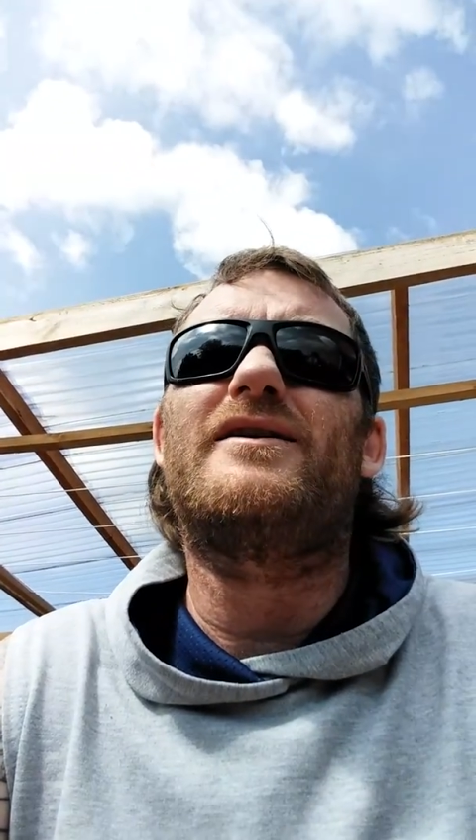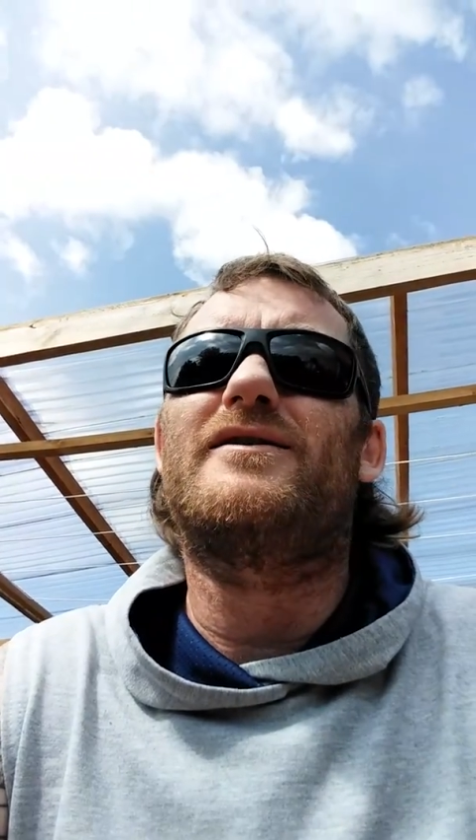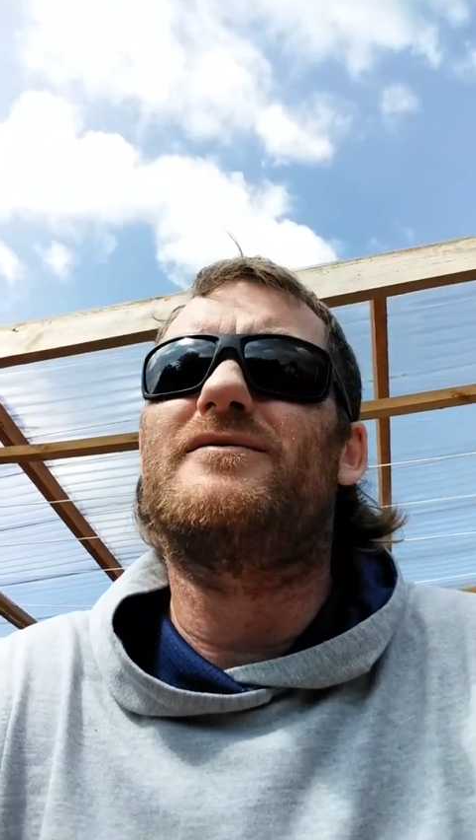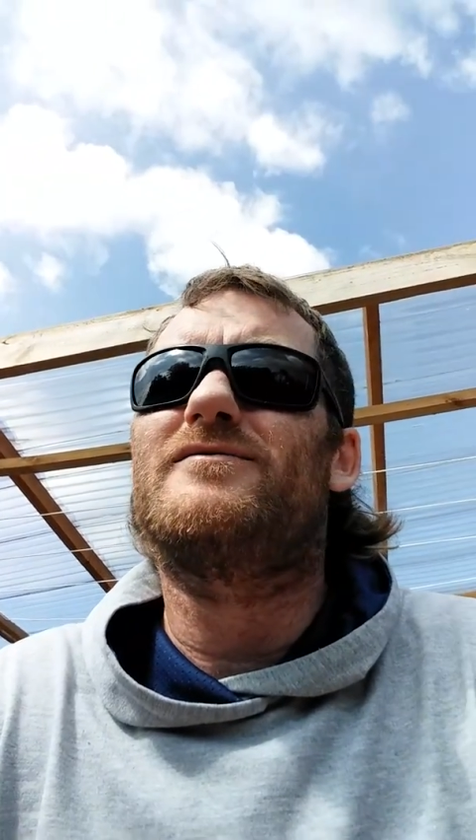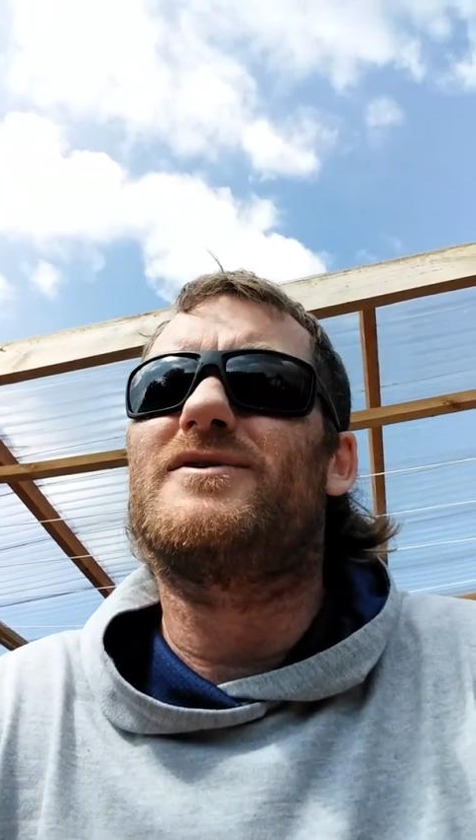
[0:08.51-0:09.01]

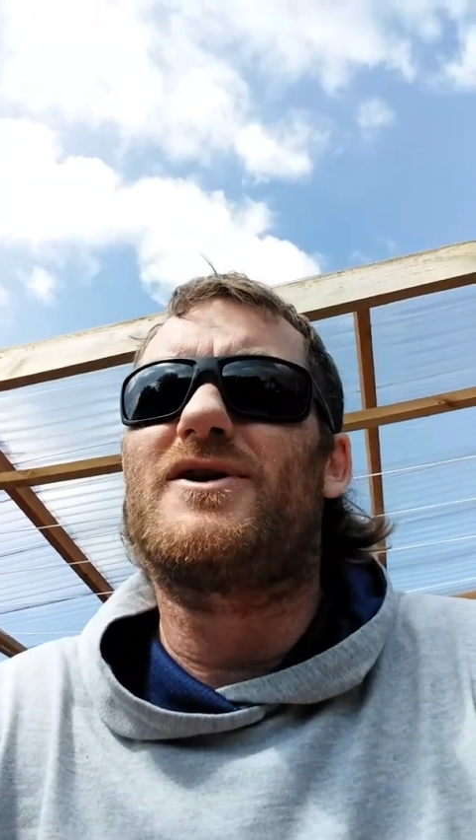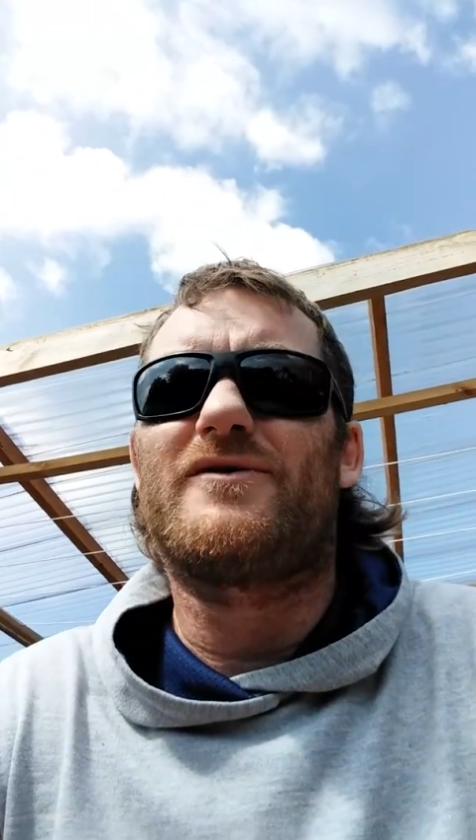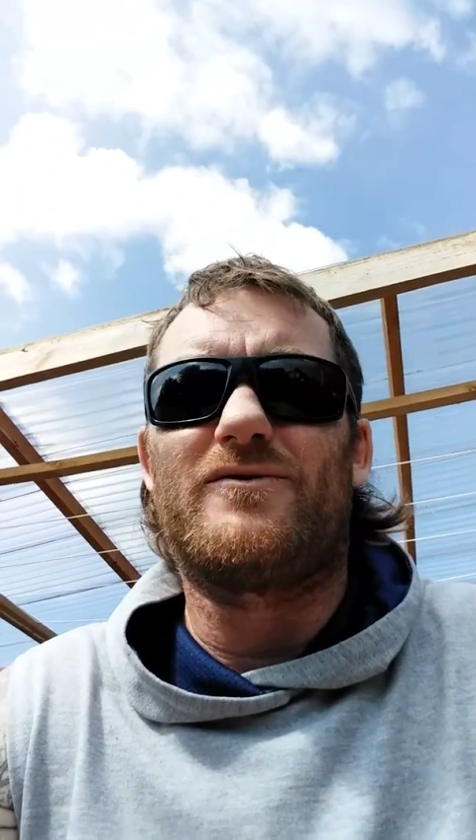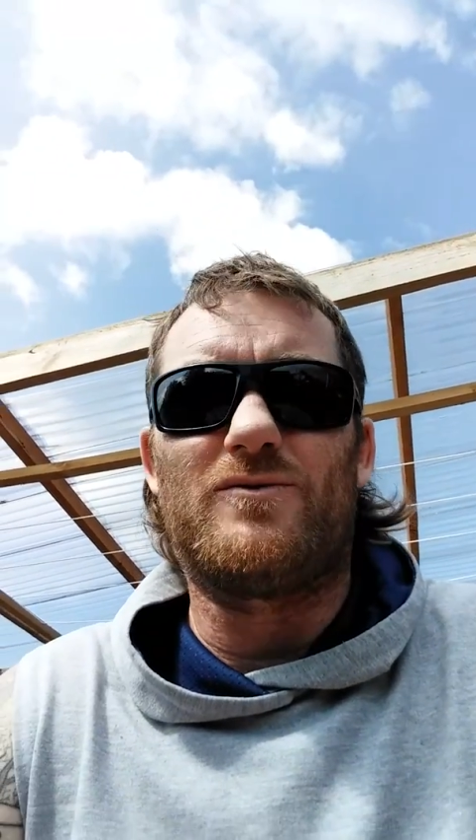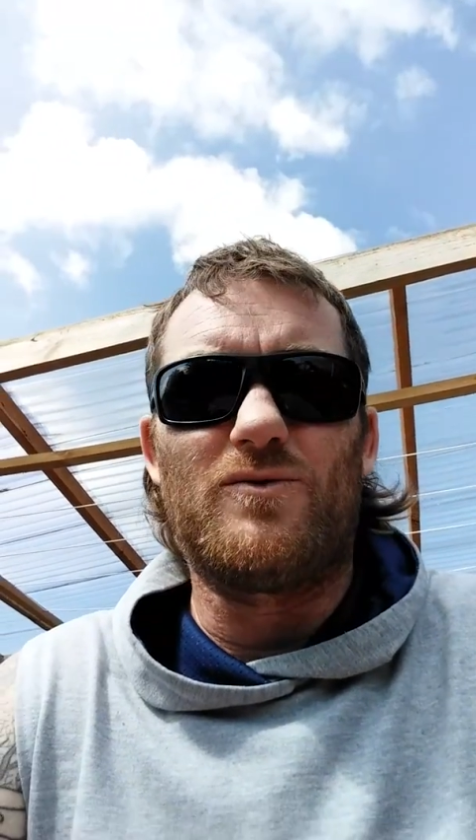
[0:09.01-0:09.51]
and going
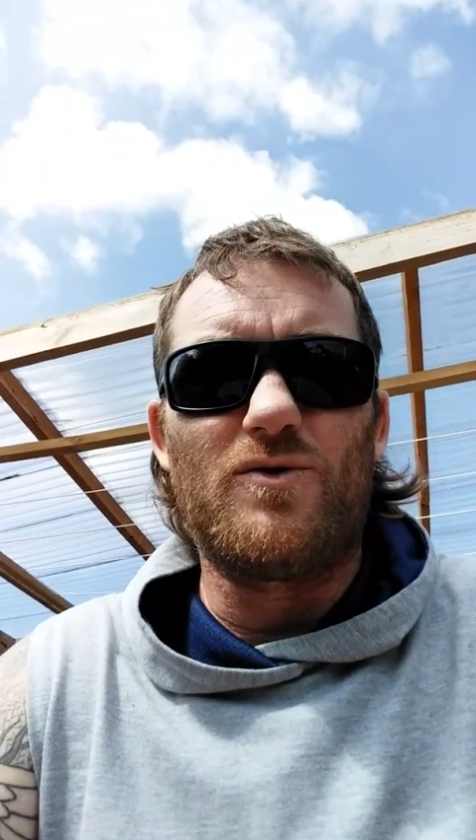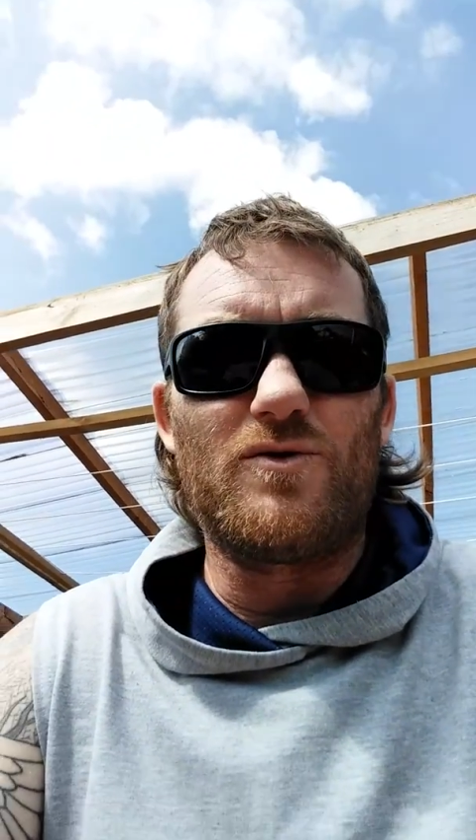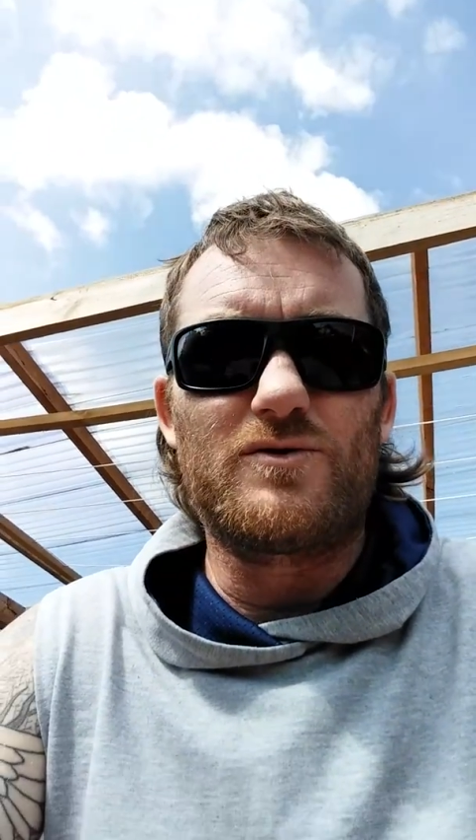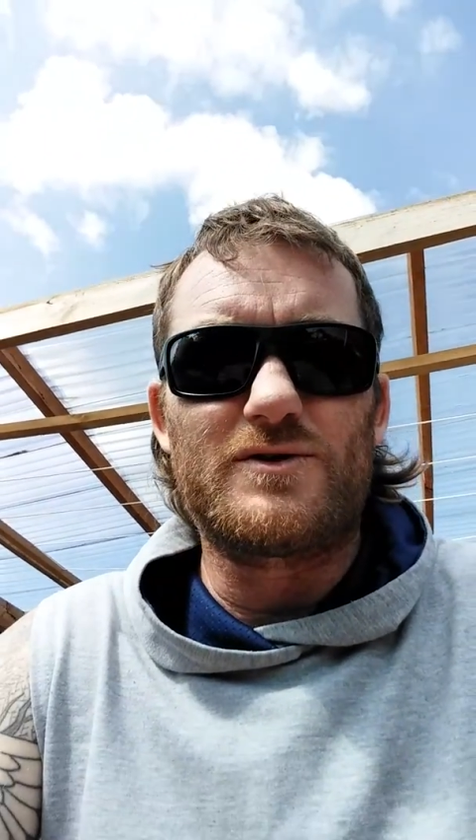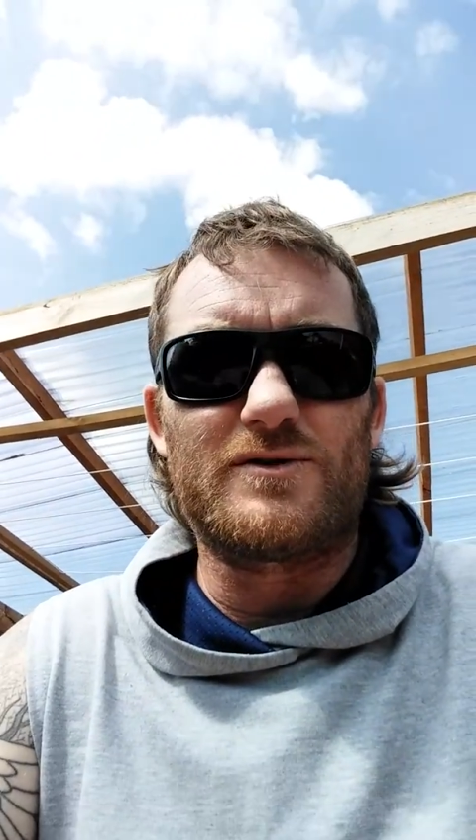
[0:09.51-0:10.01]
for
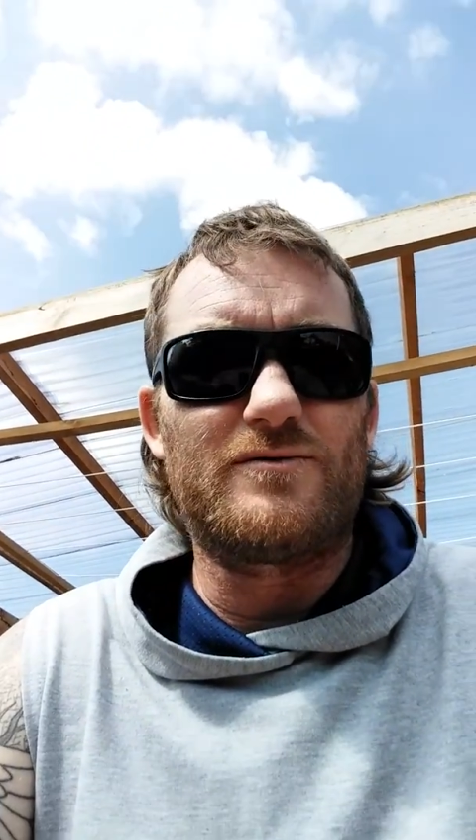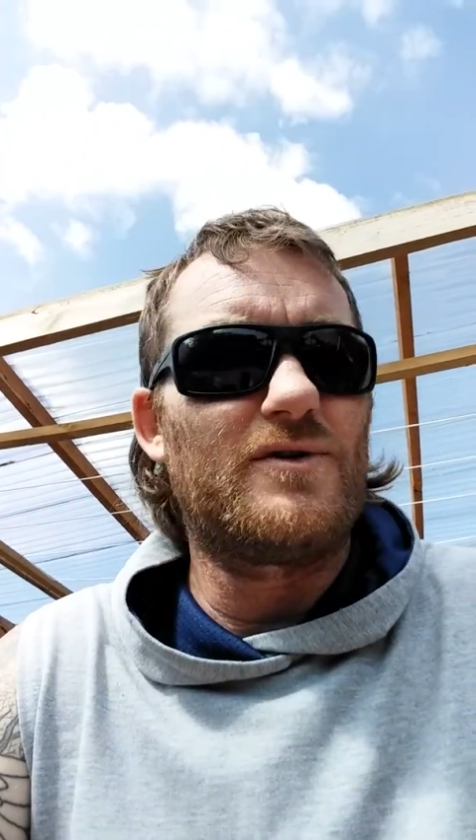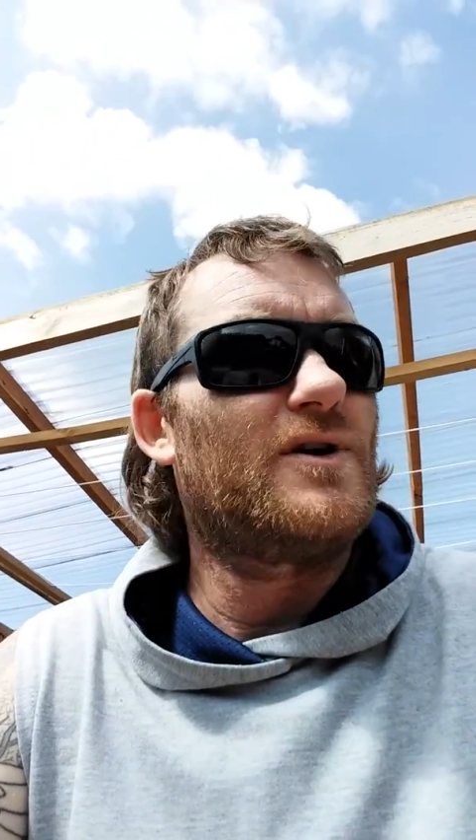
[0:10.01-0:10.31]
walks and